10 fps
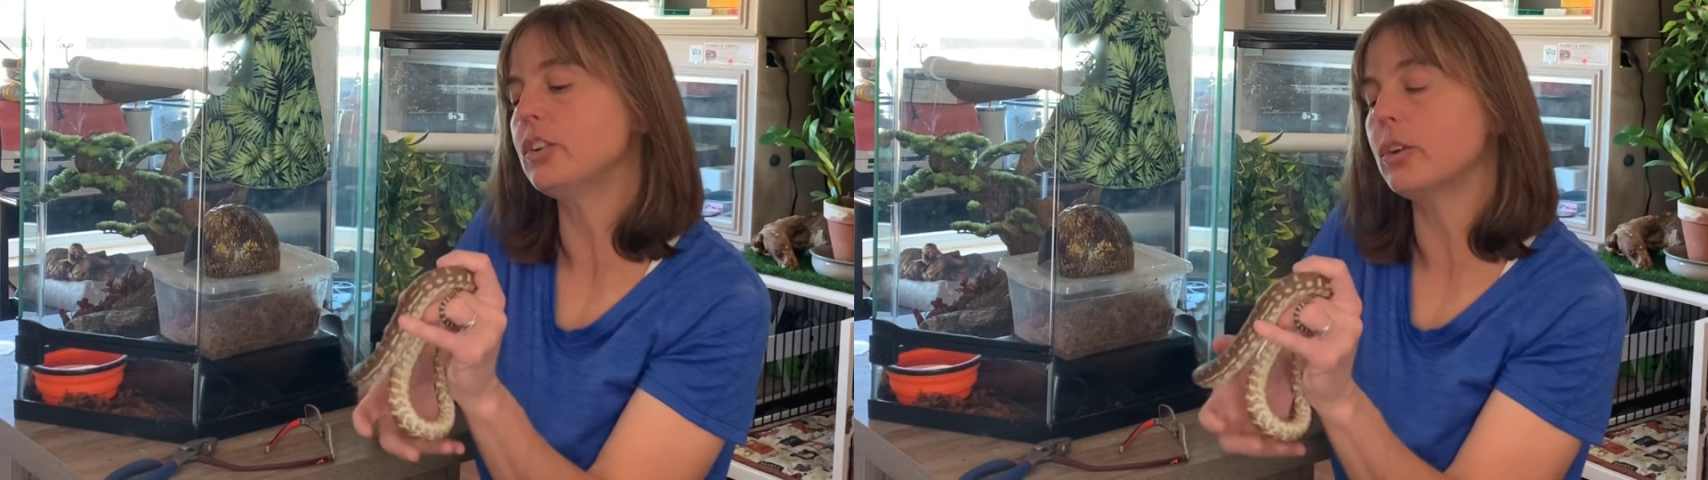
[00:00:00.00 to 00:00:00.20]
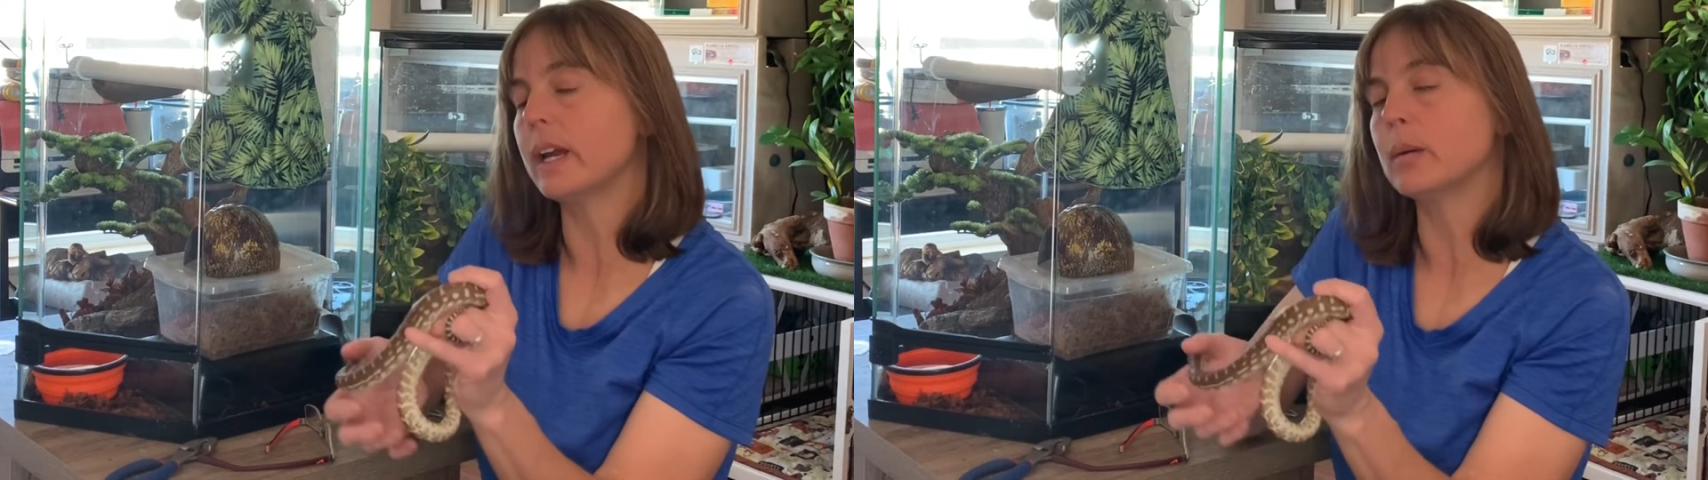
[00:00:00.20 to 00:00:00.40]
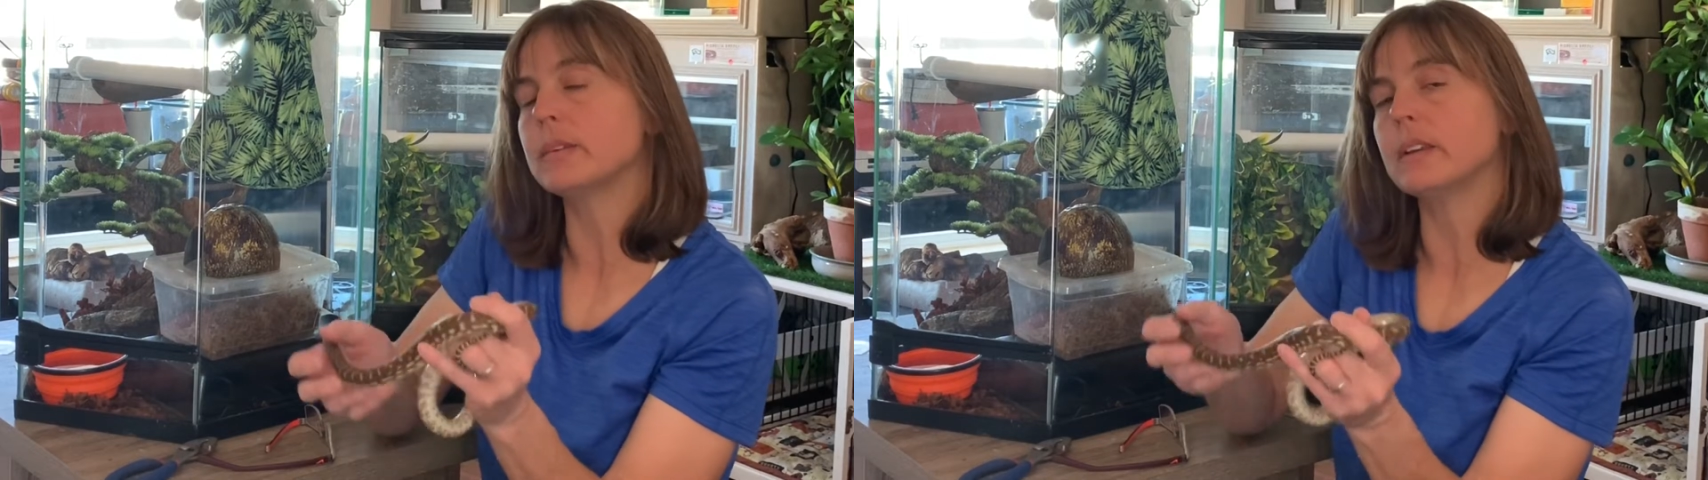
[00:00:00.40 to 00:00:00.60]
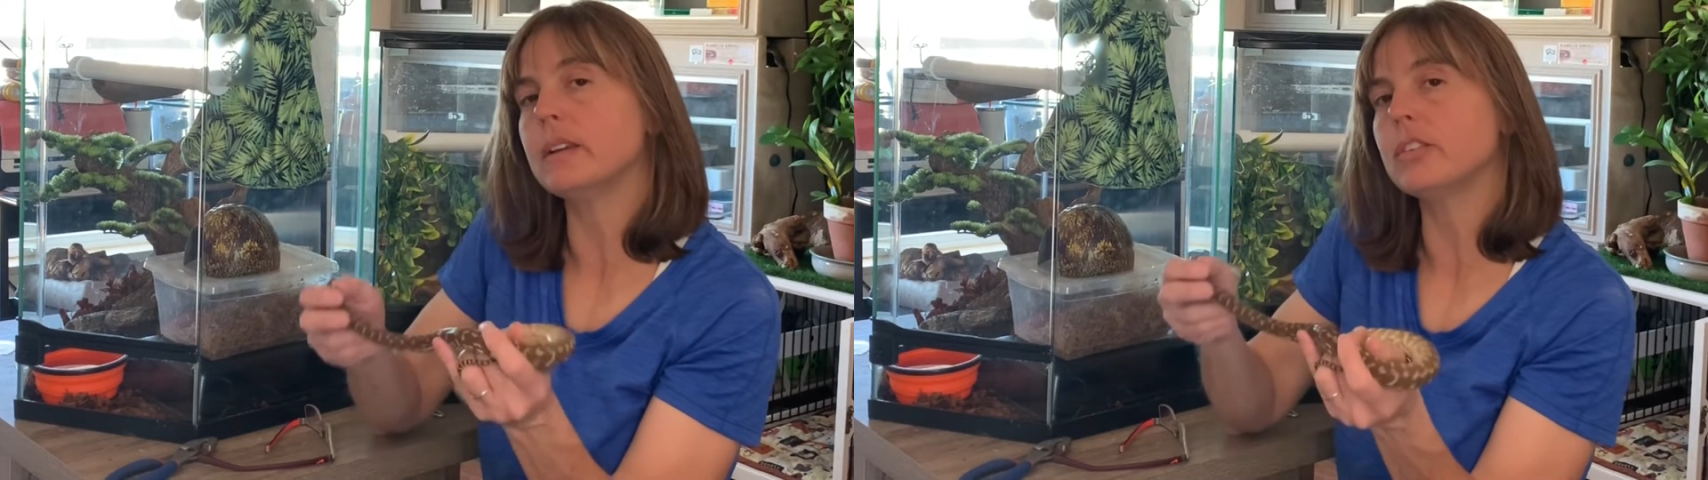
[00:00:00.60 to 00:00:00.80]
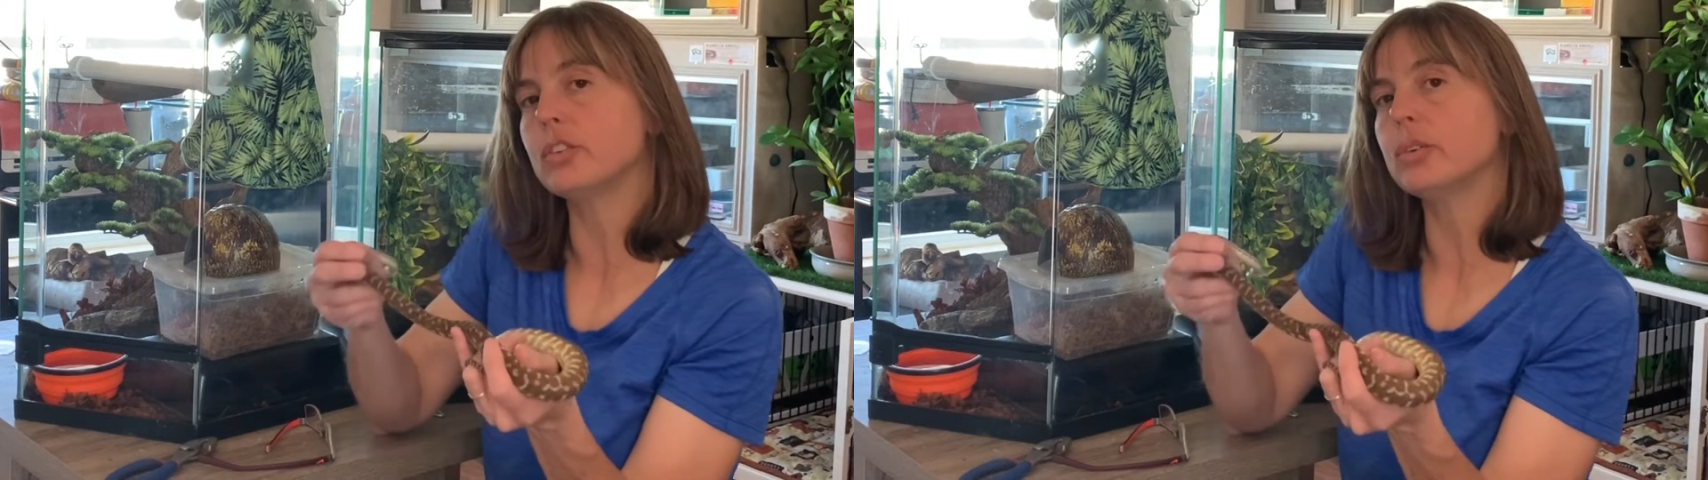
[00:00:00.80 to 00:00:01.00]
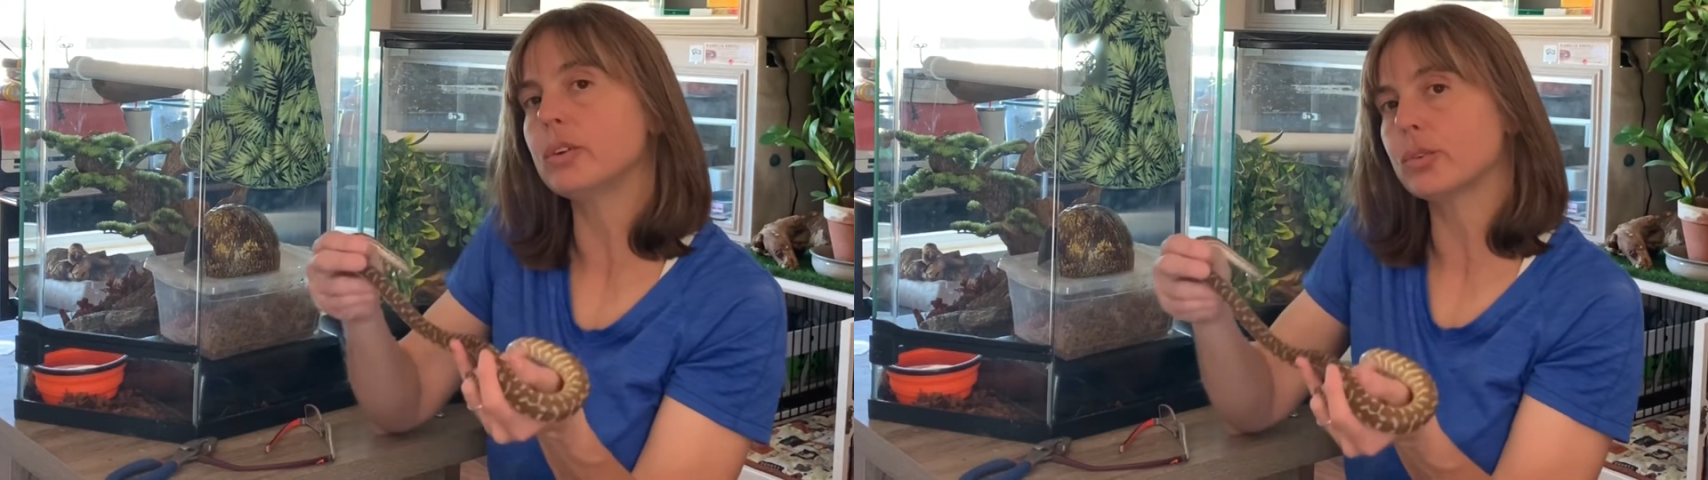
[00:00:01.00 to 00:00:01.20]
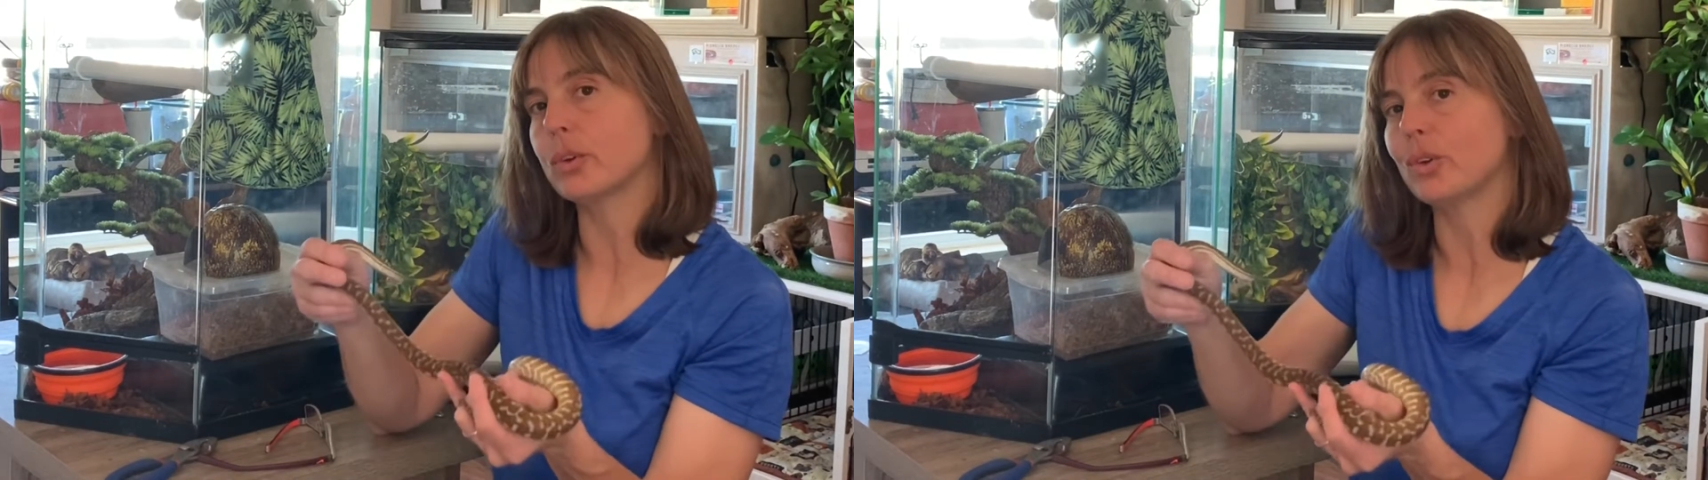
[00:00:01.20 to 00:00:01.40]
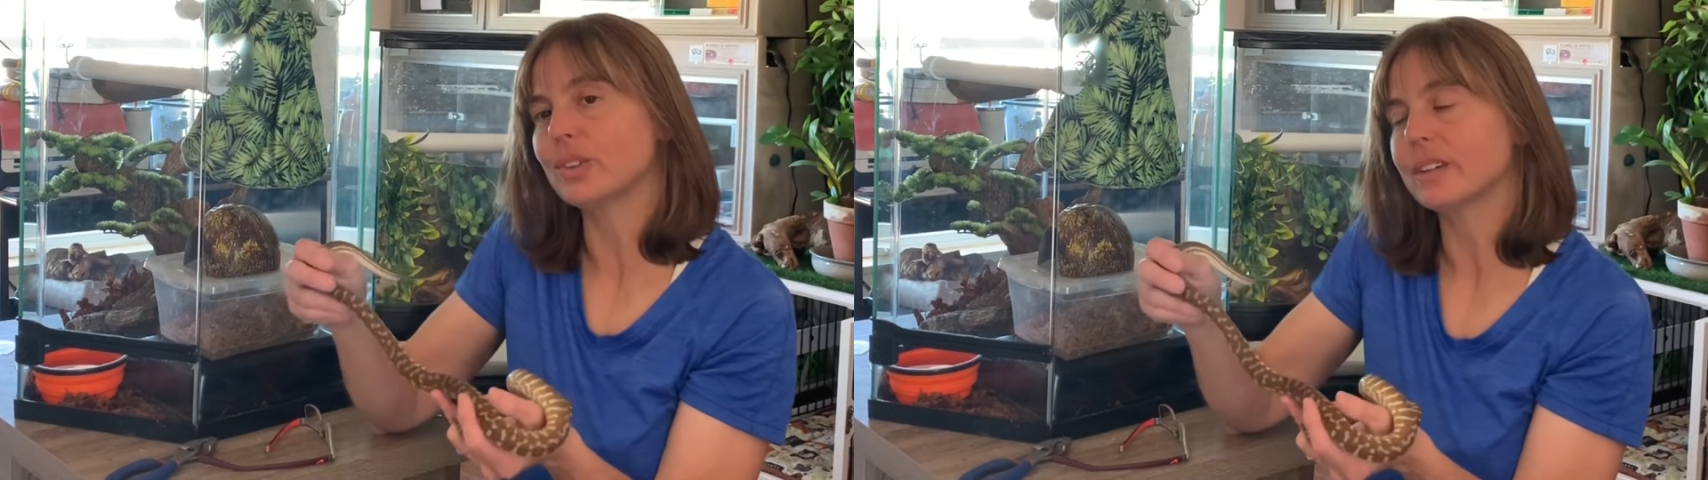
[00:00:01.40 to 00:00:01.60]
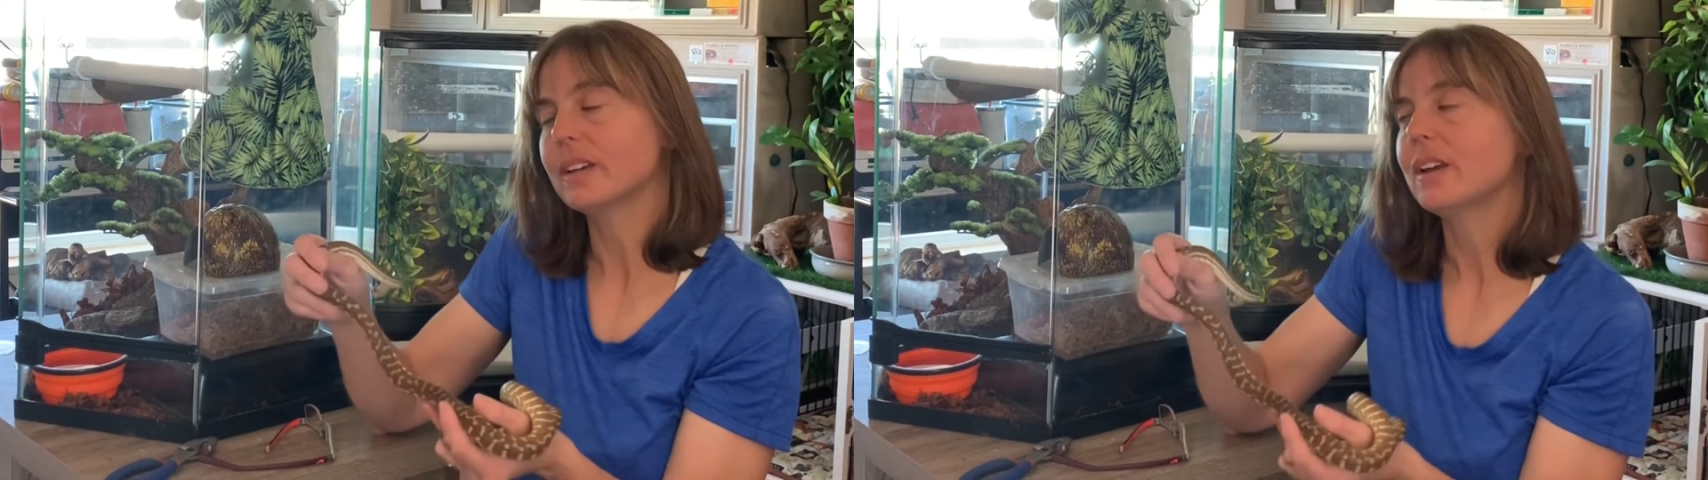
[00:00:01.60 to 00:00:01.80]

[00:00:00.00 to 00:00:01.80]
grams and he's 2 years old.